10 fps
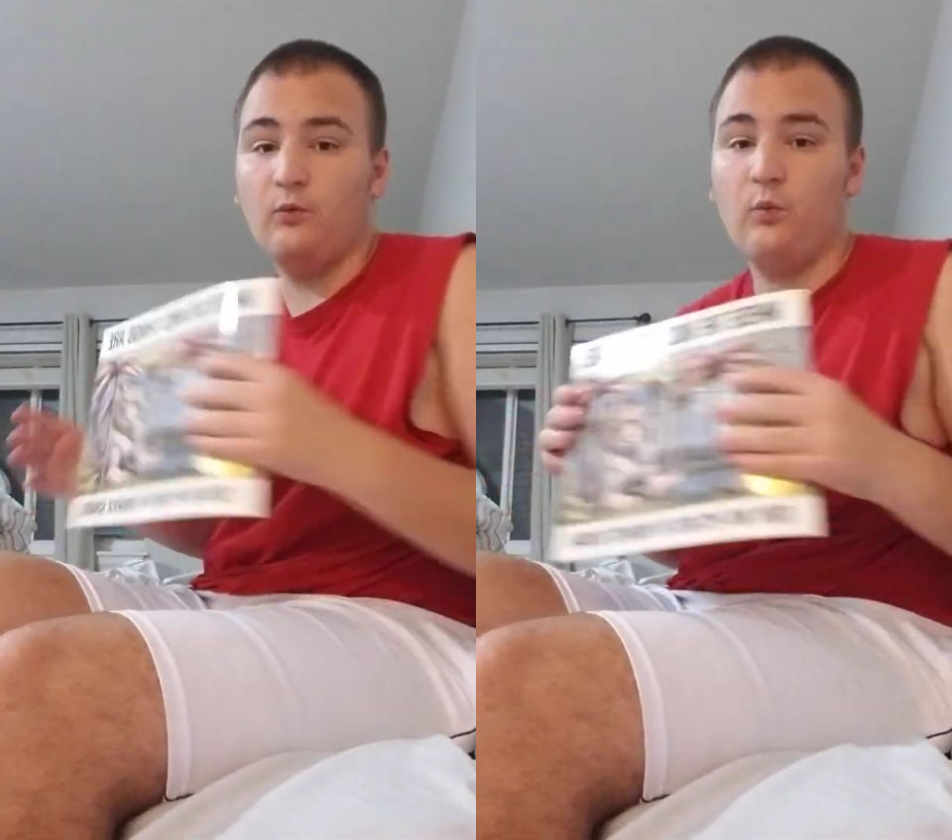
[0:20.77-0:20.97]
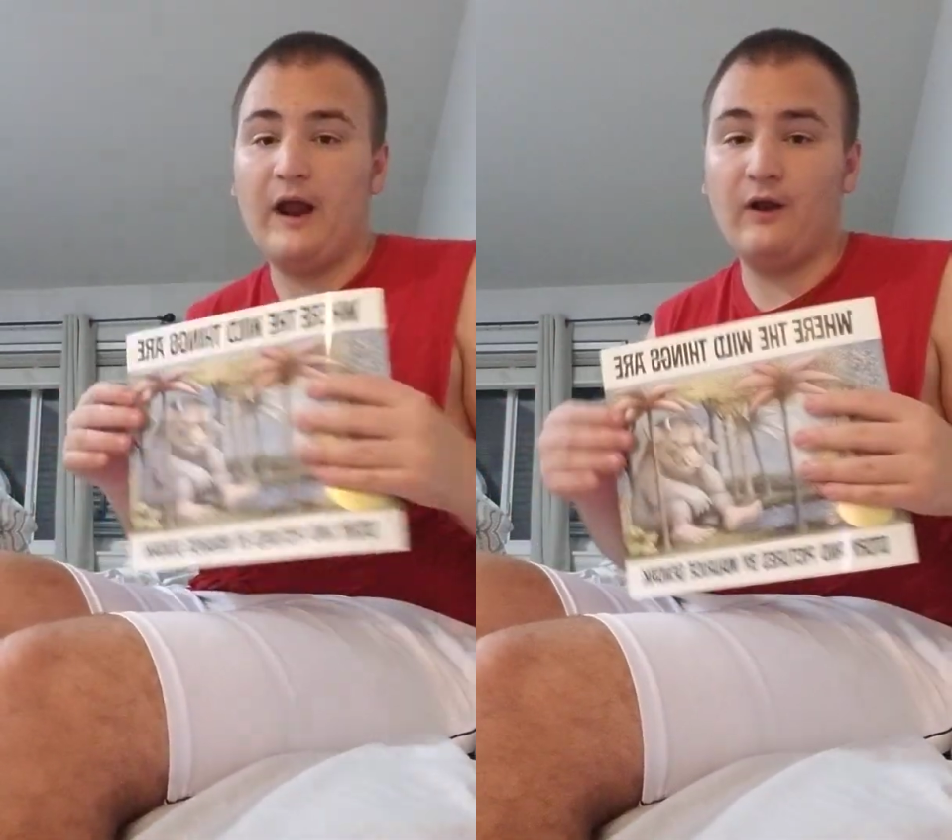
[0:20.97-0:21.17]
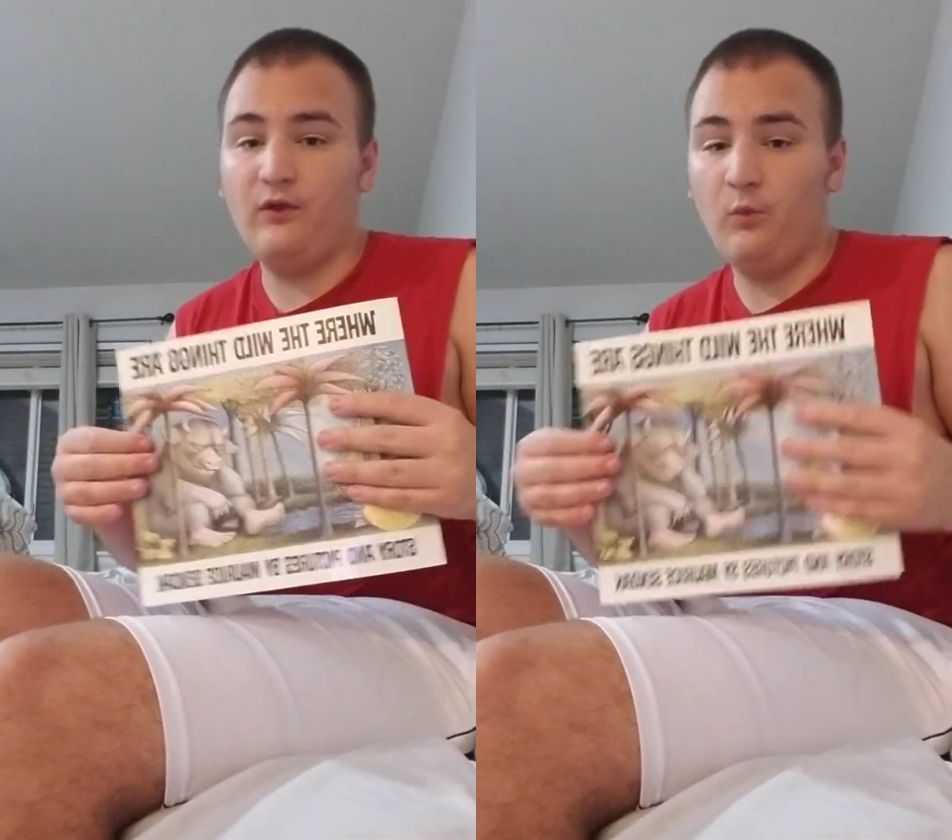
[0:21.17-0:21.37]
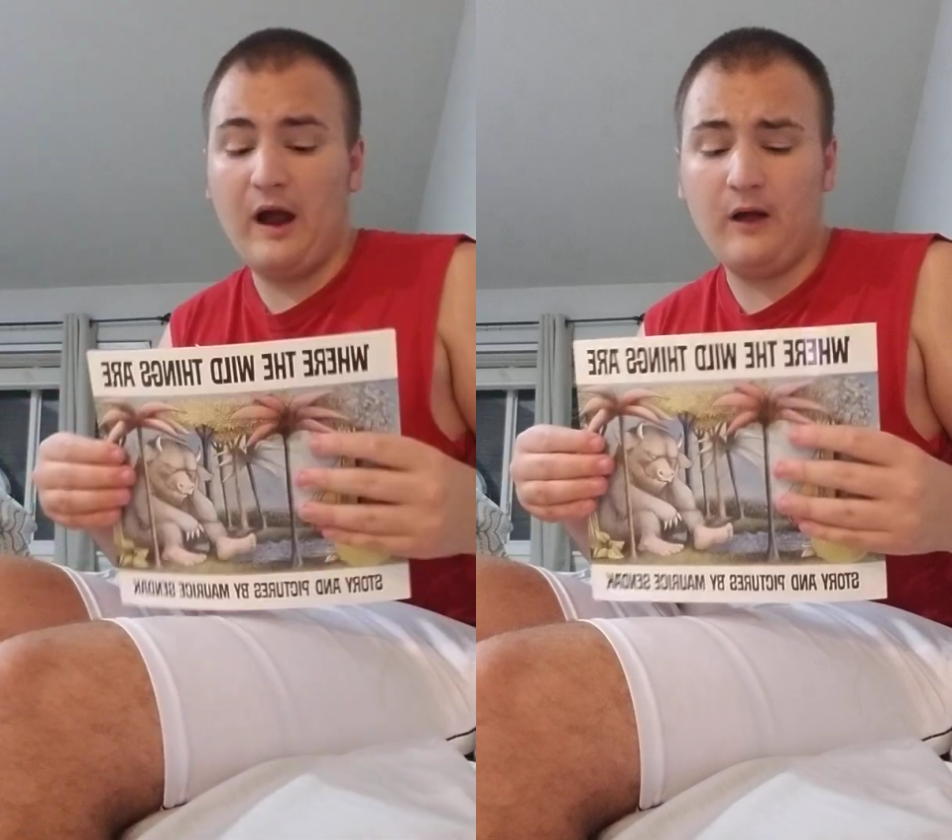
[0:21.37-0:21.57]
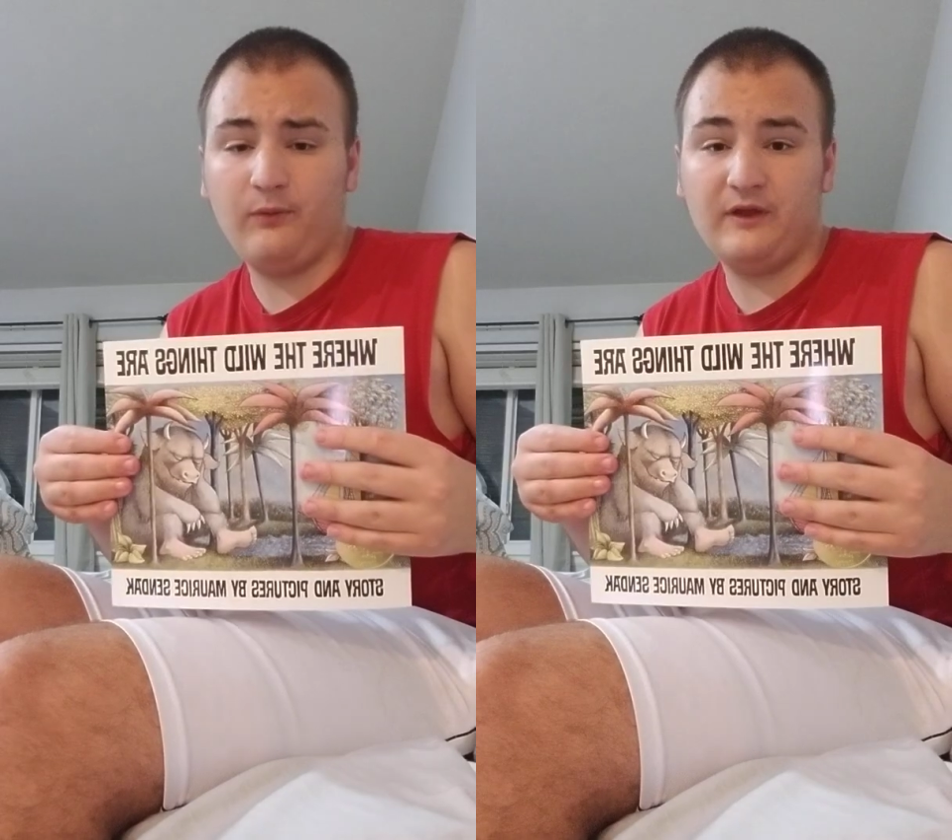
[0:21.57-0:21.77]
Where the
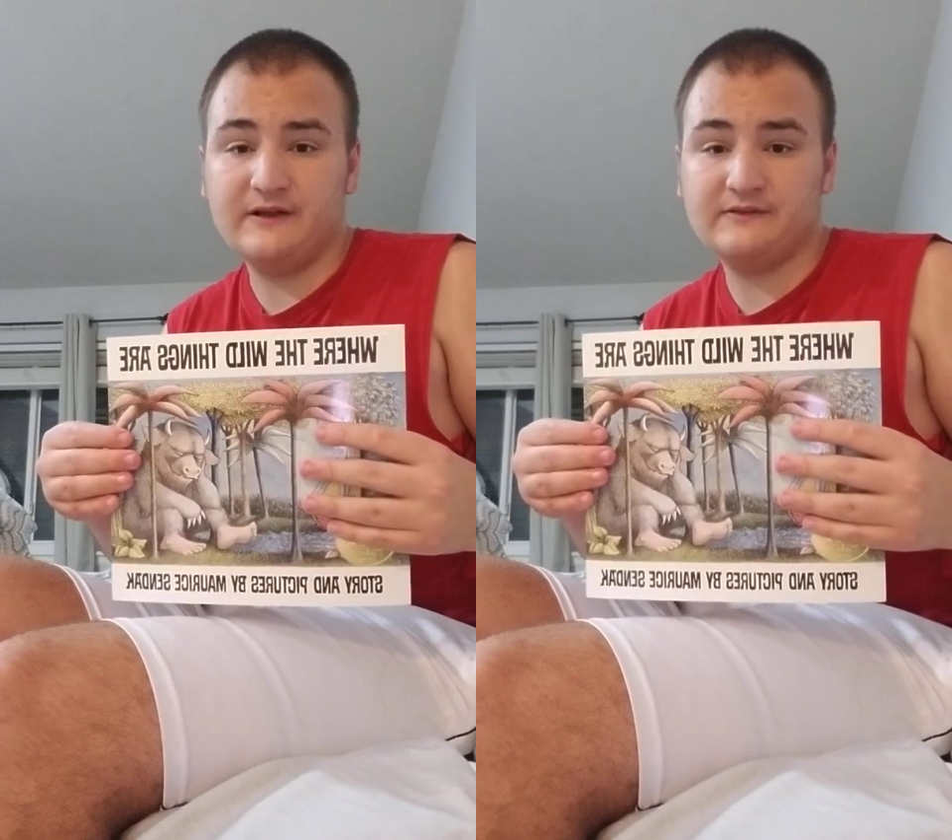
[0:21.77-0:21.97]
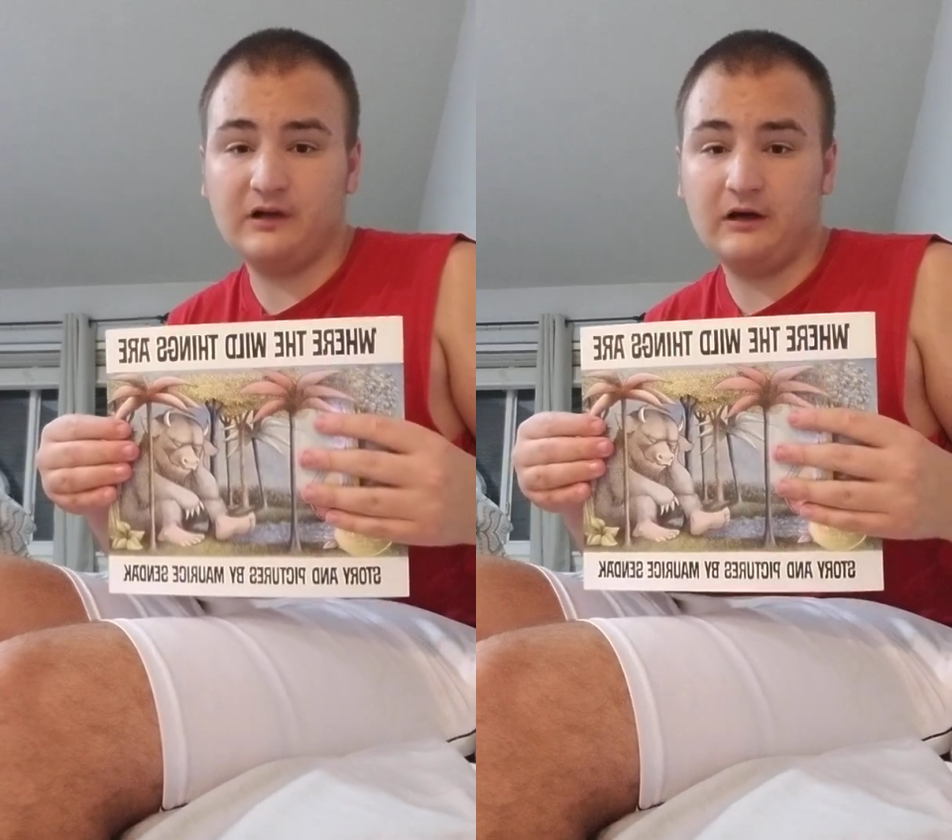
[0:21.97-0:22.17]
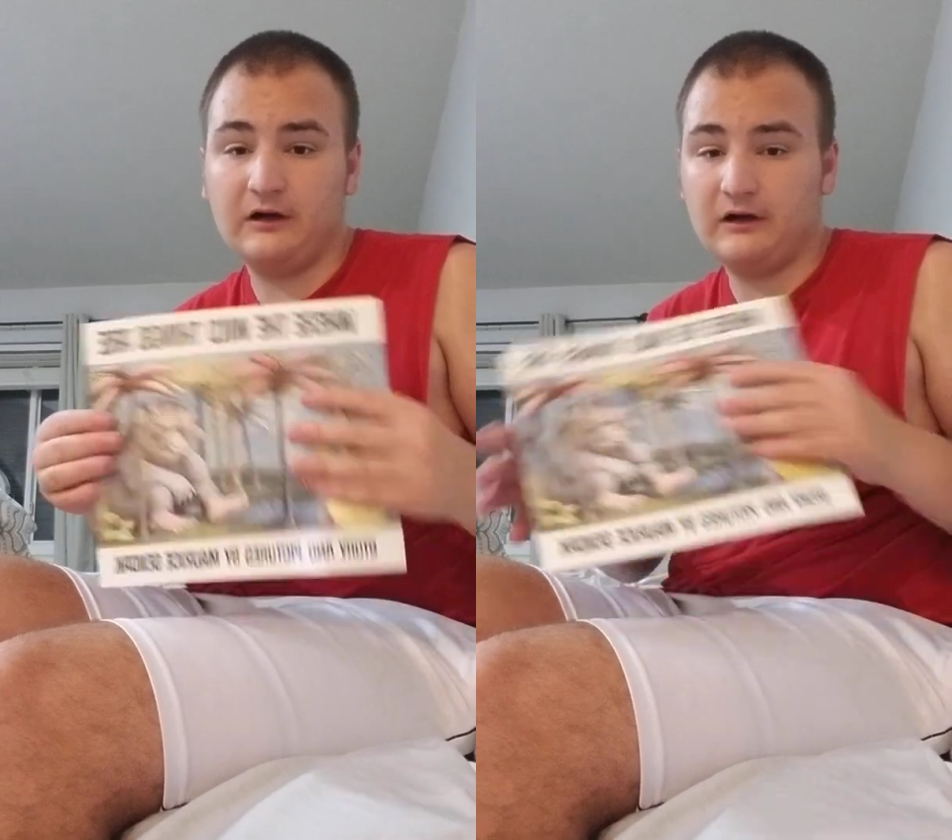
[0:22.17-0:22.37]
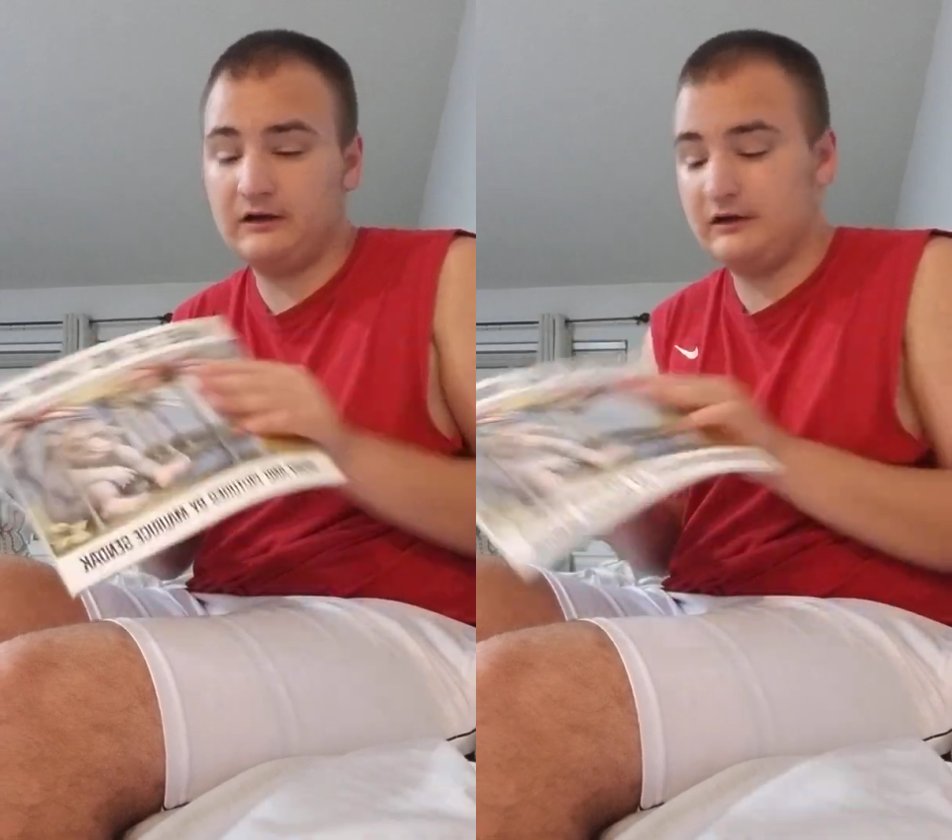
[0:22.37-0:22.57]
Wild Things Are.